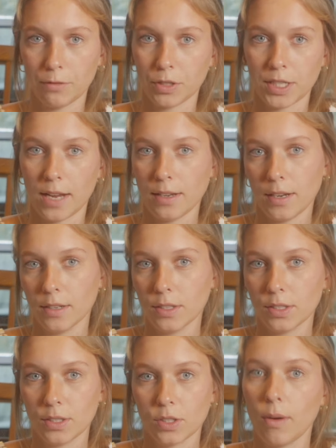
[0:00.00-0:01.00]
for 10
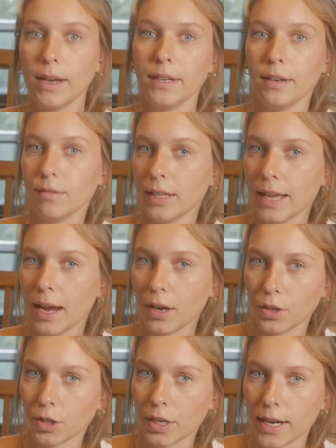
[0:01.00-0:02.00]
years. And so I didn't really have
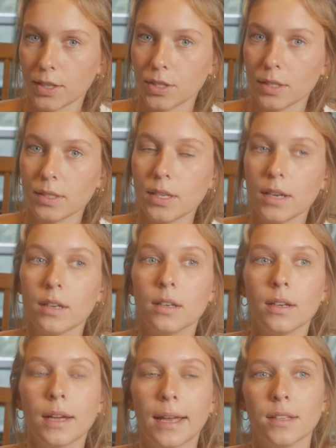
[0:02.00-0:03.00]
good connections
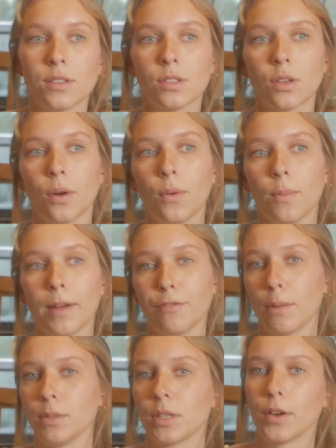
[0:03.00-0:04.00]
here. And so my
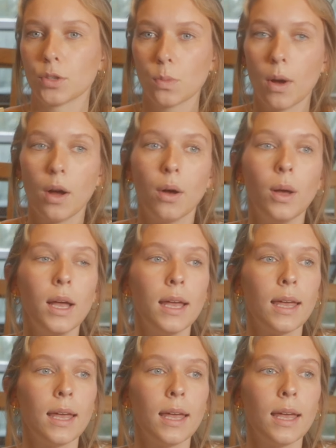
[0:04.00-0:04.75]
family's kind of small.